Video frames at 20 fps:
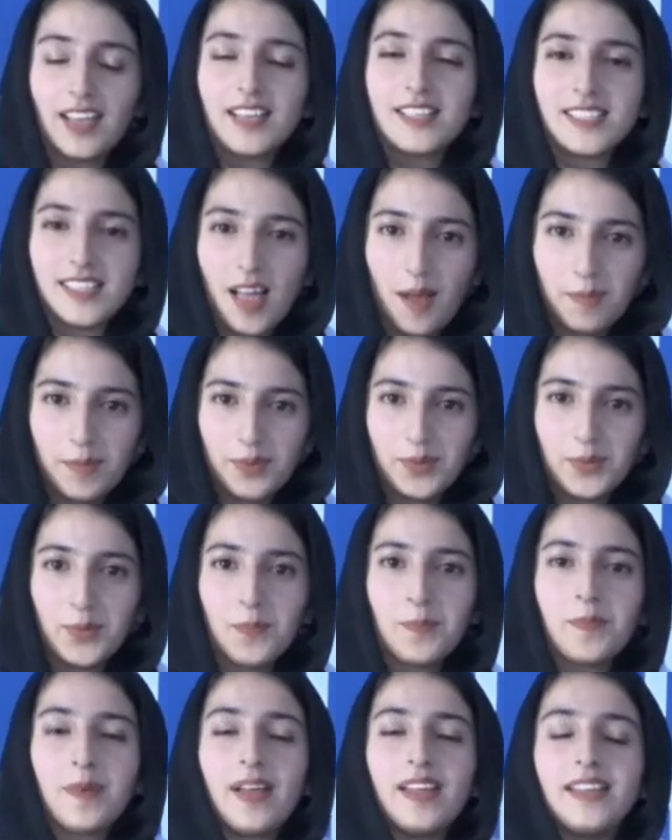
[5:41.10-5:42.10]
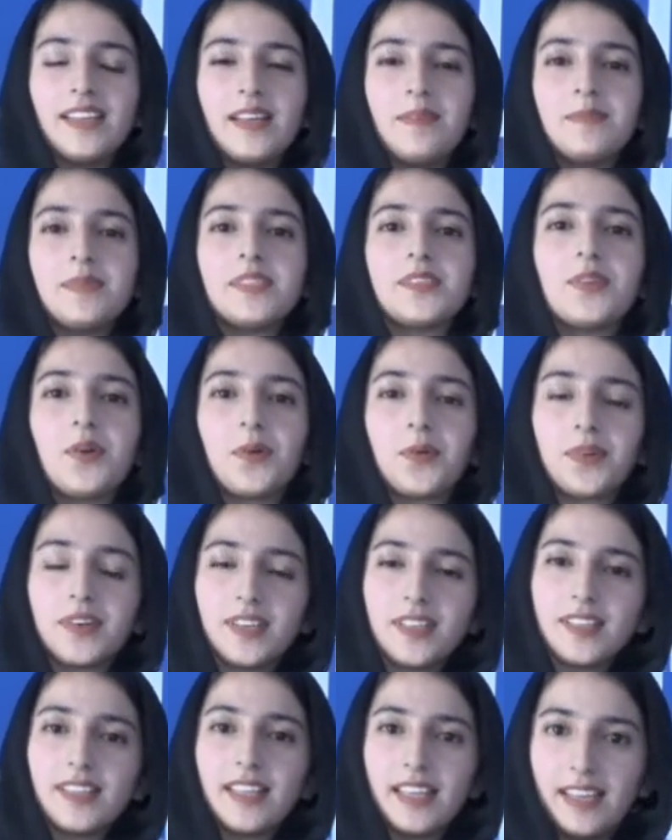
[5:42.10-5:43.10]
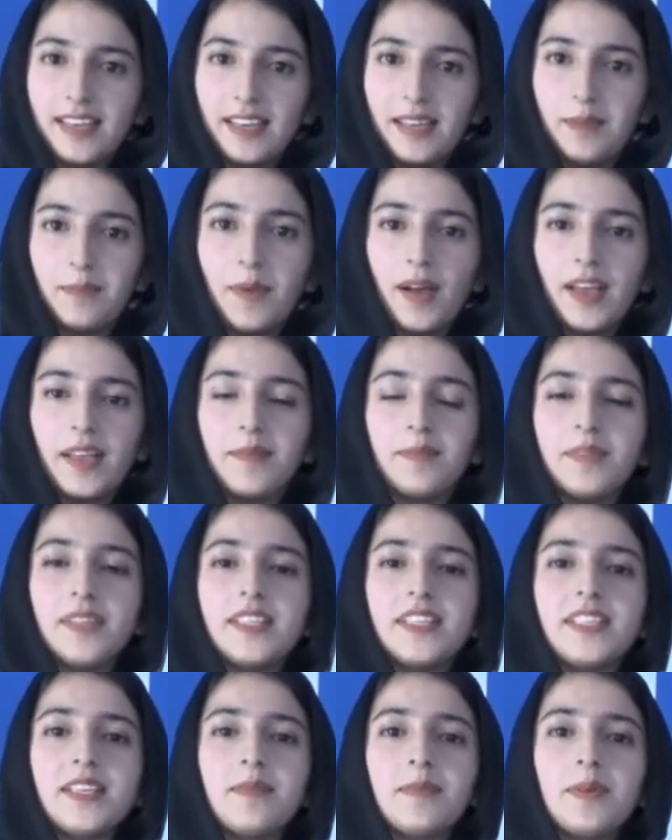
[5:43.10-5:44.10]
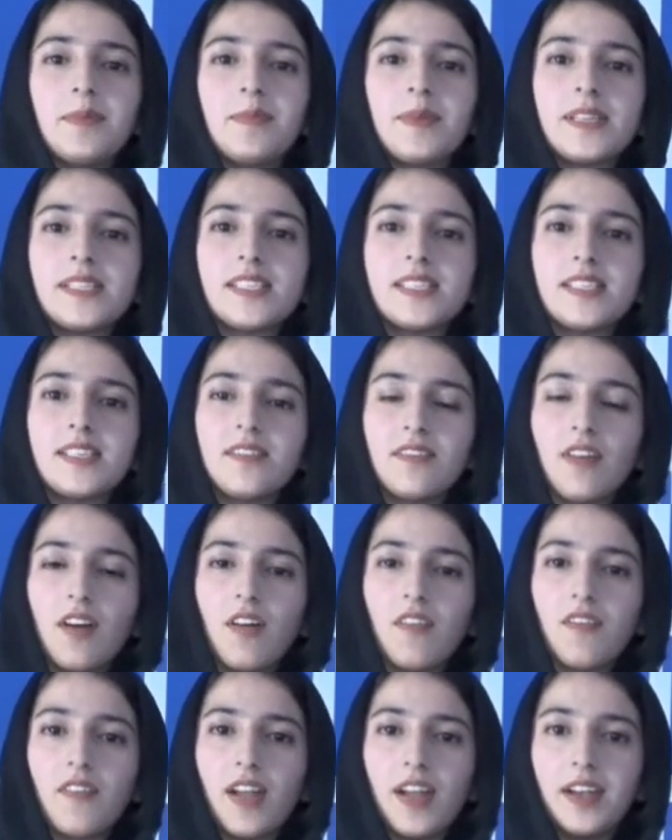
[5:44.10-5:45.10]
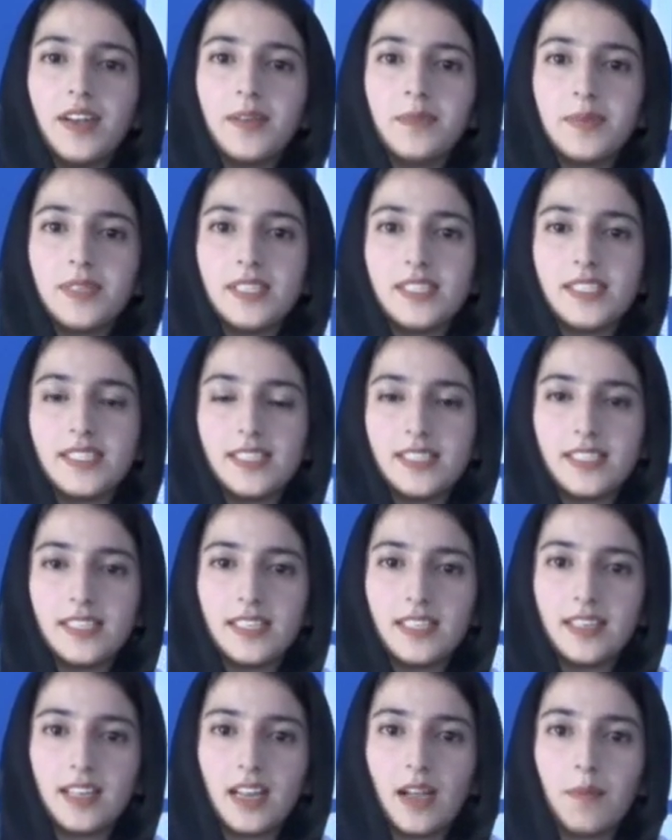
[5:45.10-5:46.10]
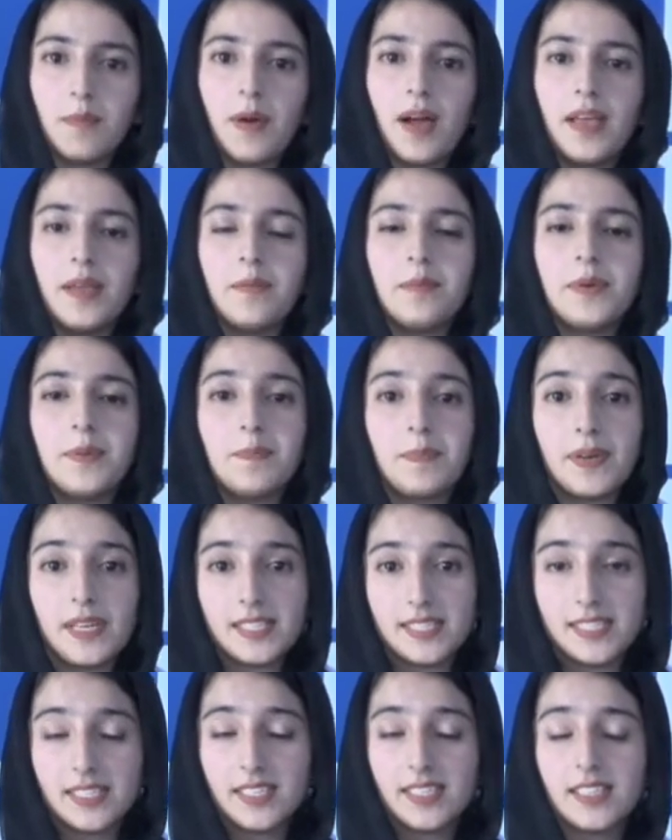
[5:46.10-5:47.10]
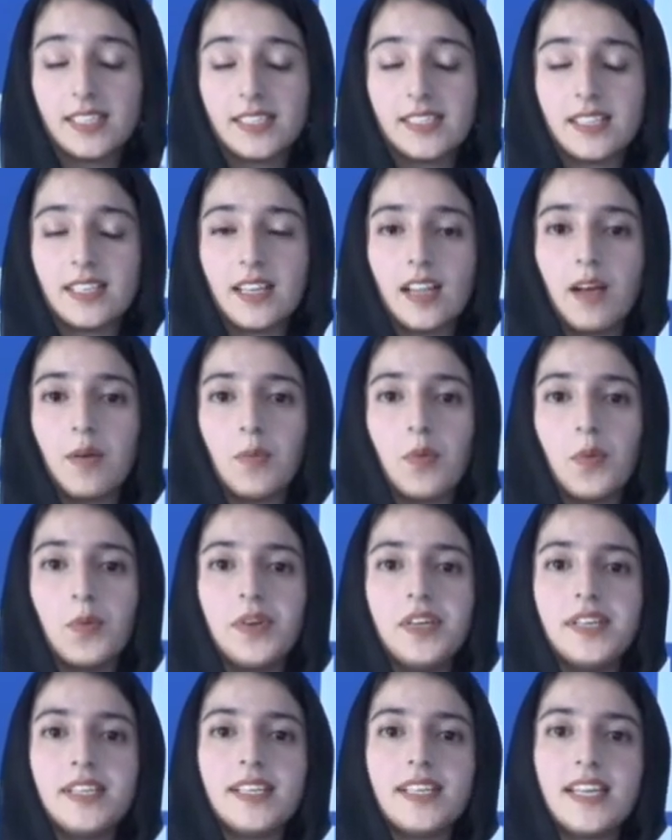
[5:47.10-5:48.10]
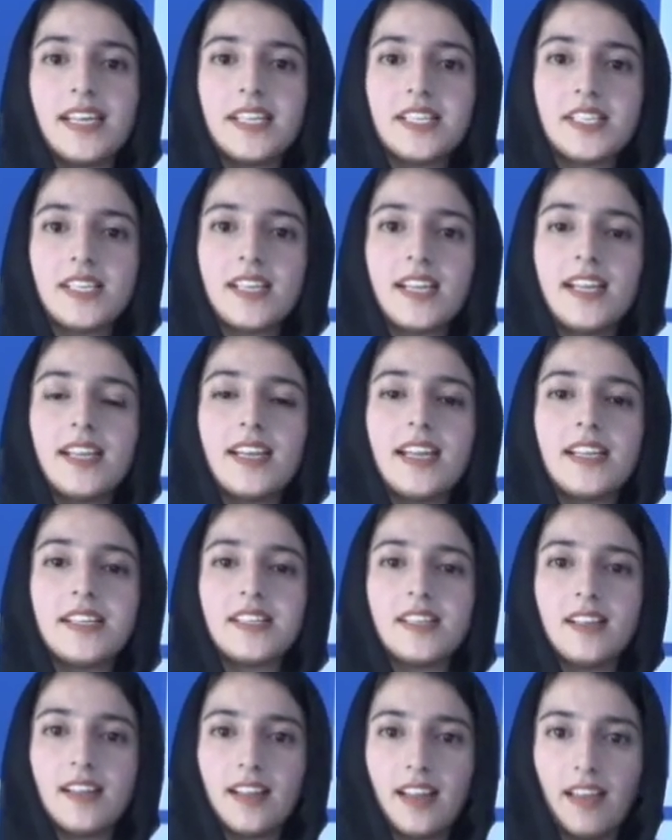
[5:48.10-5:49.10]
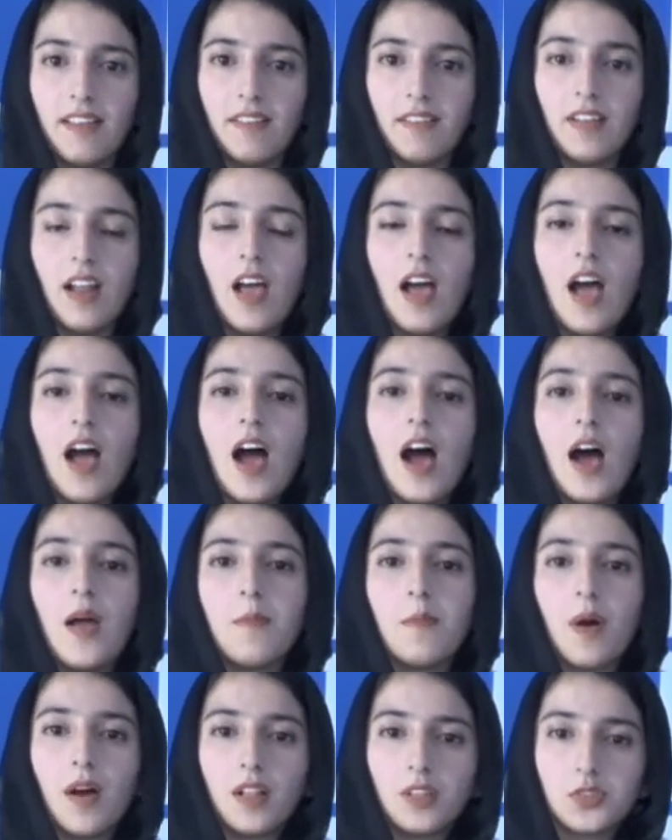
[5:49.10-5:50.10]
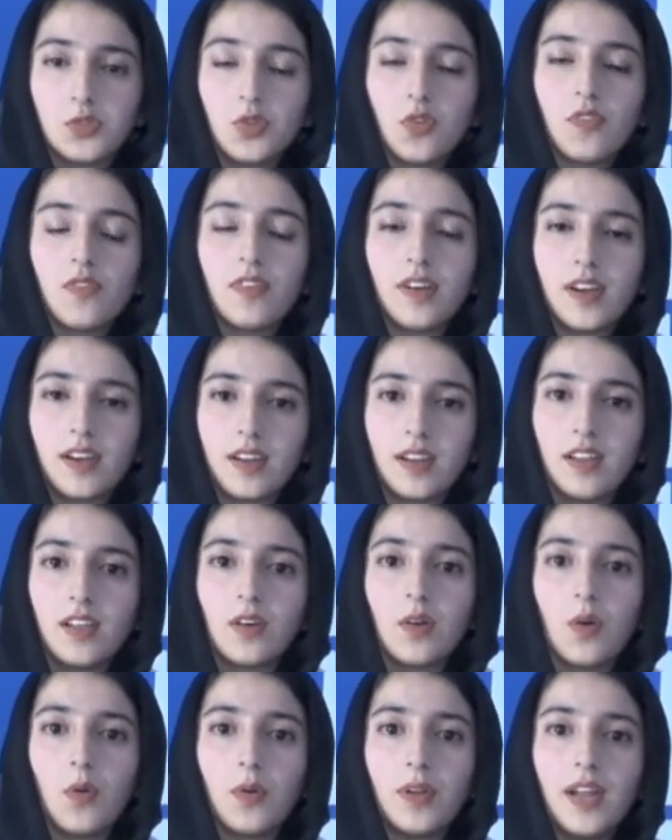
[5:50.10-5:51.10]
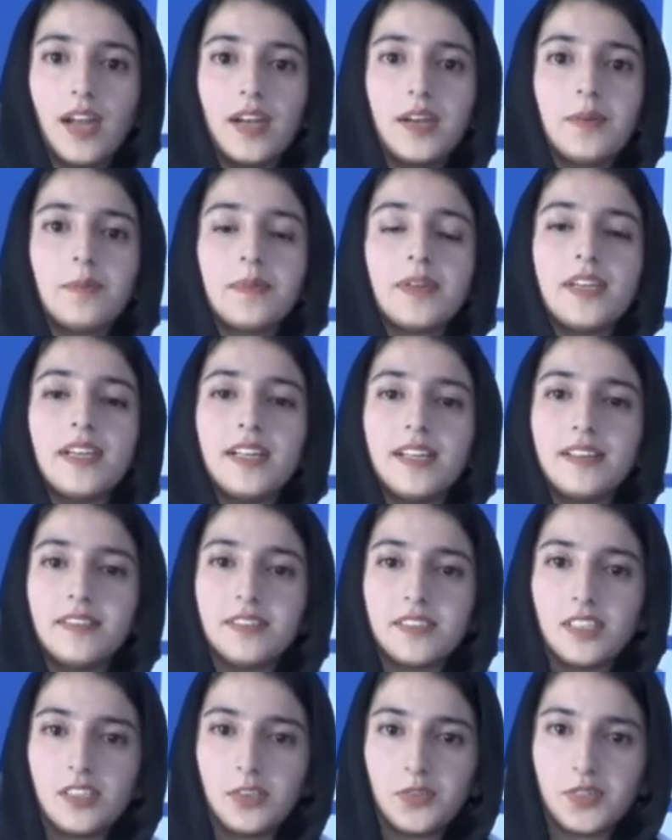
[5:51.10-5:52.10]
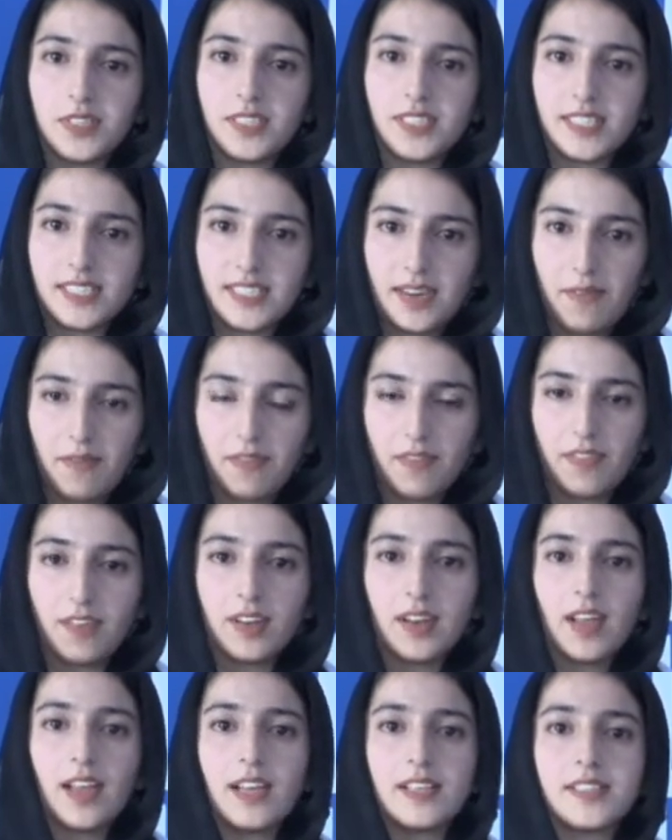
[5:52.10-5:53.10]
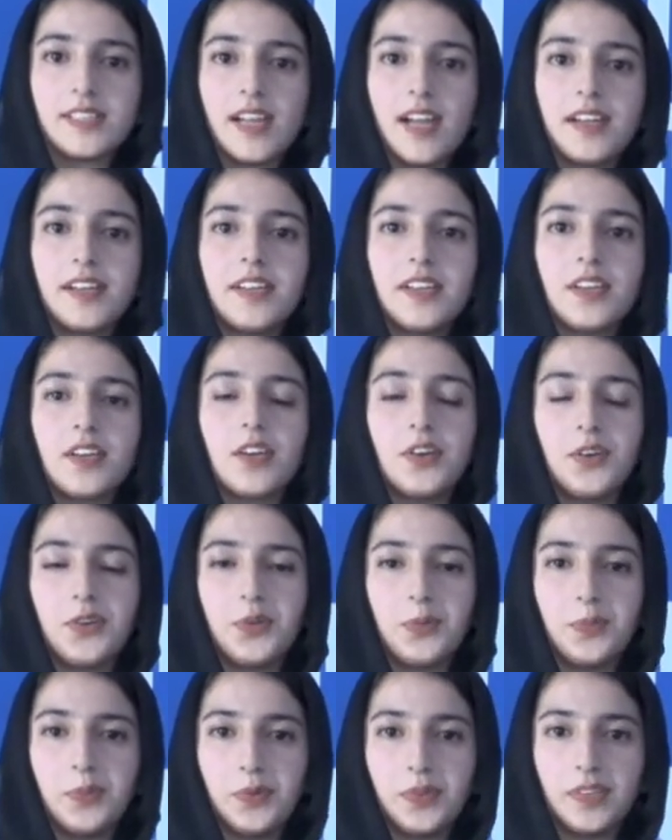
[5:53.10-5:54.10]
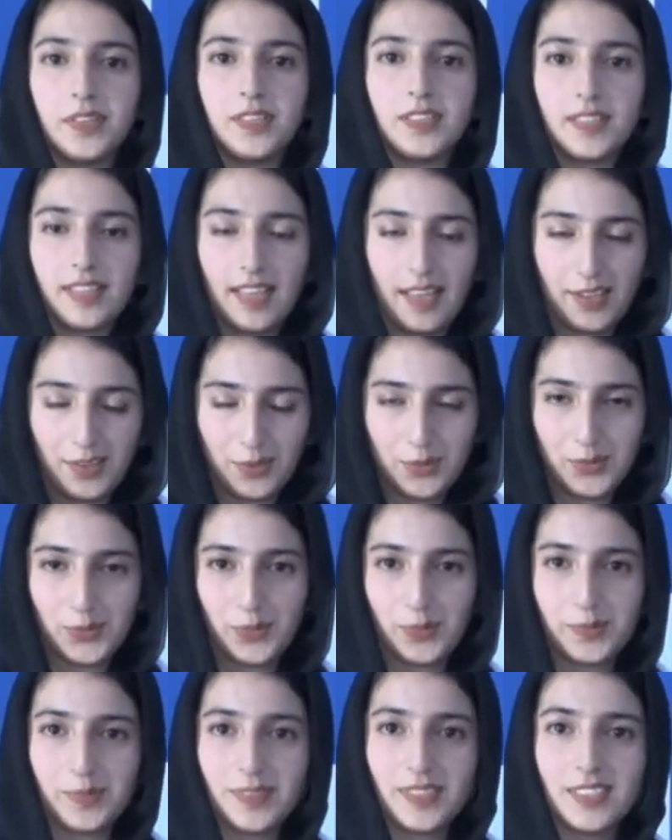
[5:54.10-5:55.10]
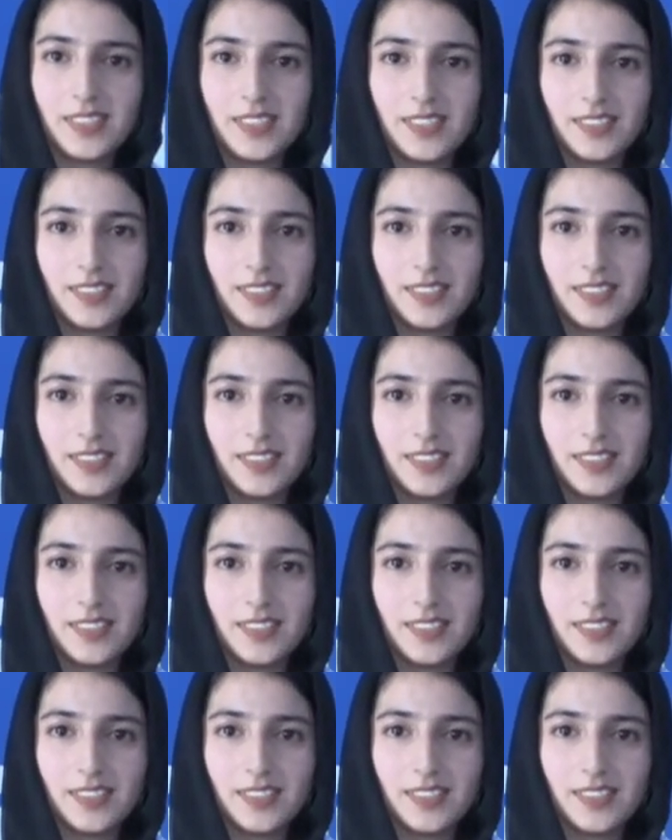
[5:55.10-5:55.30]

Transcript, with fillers: Assalamualaikum. My name is Dr. Thareem. I am the team representative of Adam EC3 Club. I am representing this club on international and national level. I am also working on Adam Creative Solutions Step 1 as writing contributor. Thank you so much.